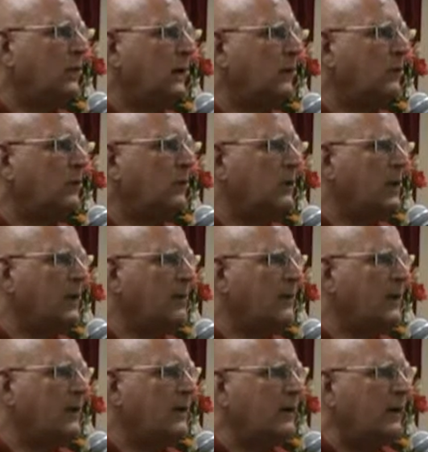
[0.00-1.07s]
to create good
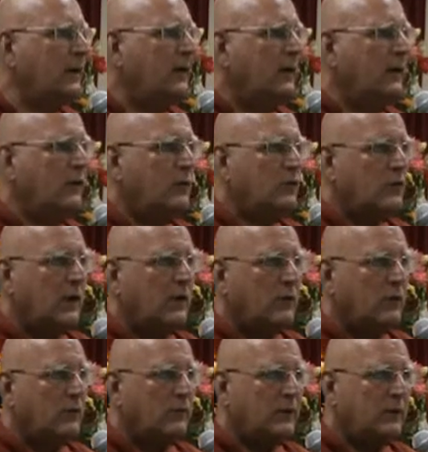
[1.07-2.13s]
karma and to
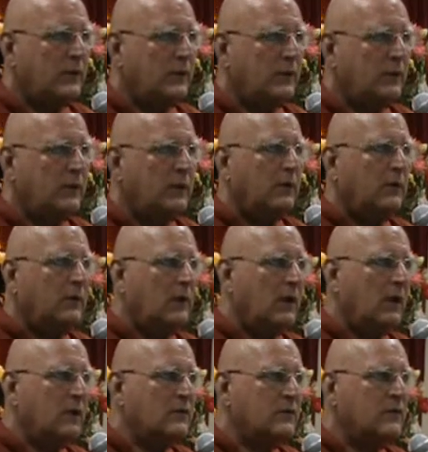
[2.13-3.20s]
try to avoid
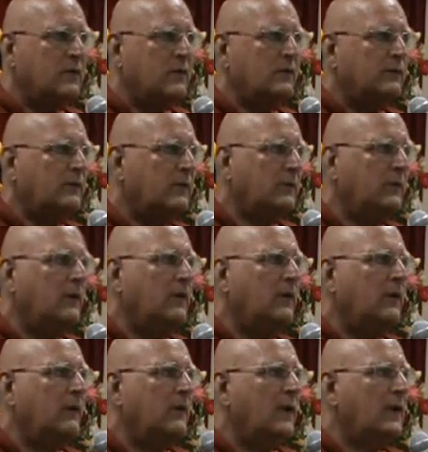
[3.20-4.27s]
the unskillful
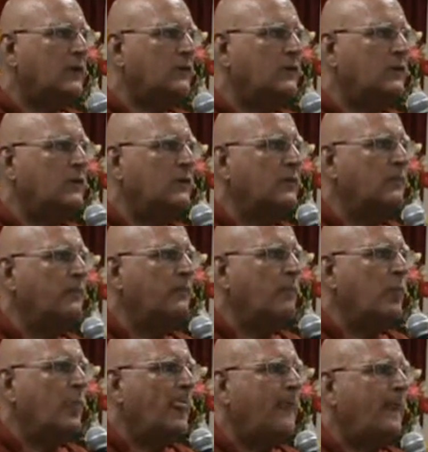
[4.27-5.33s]
actions.
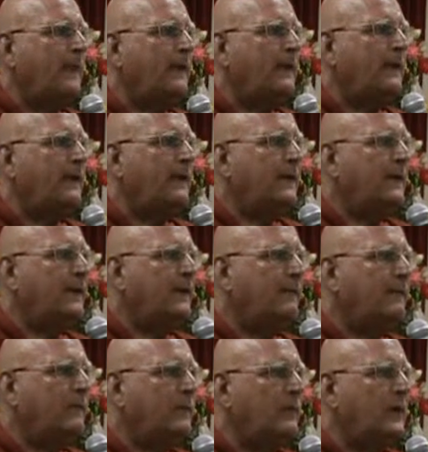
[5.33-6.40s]
And
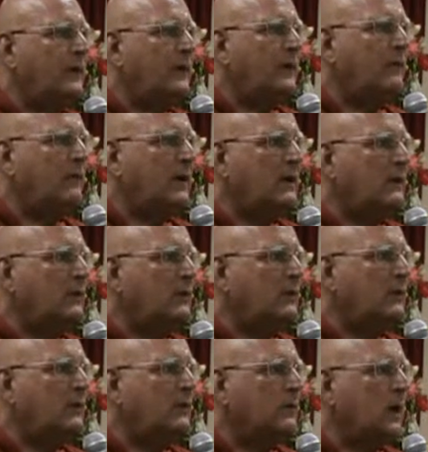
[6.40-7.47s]
that
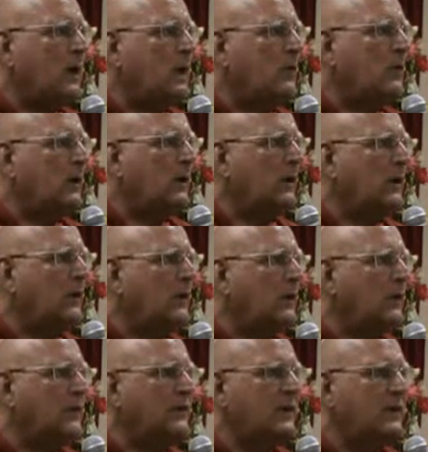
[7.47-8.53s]
advice to Rahula
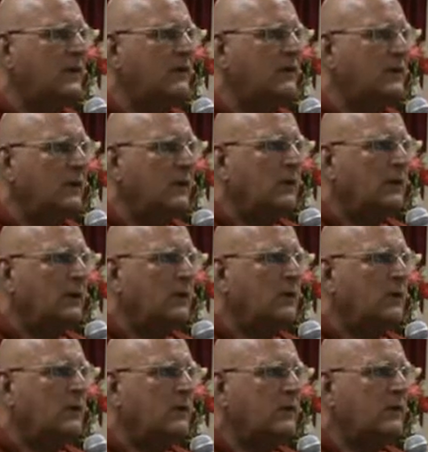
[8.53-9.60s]
those days
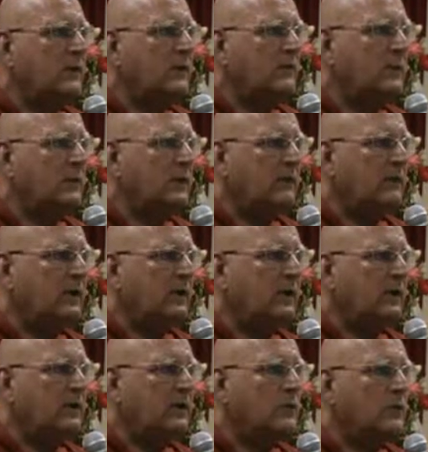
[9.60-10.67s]
could even be
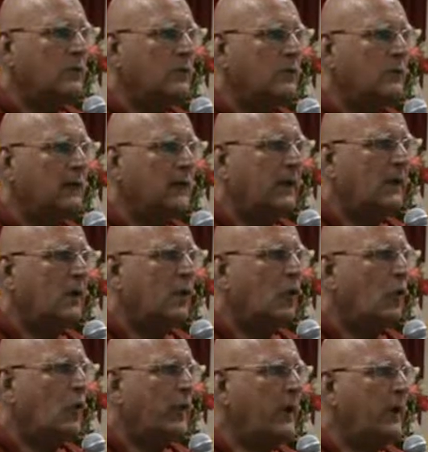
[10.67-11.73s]
very useful in our
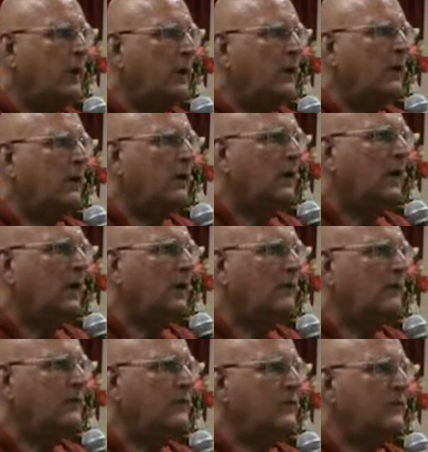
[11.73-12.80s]
own
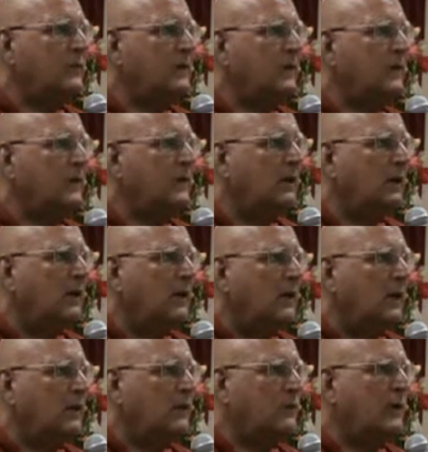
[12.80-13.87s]
lives
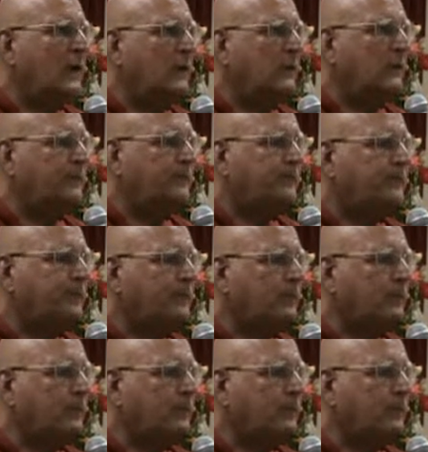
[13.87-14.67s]
as well.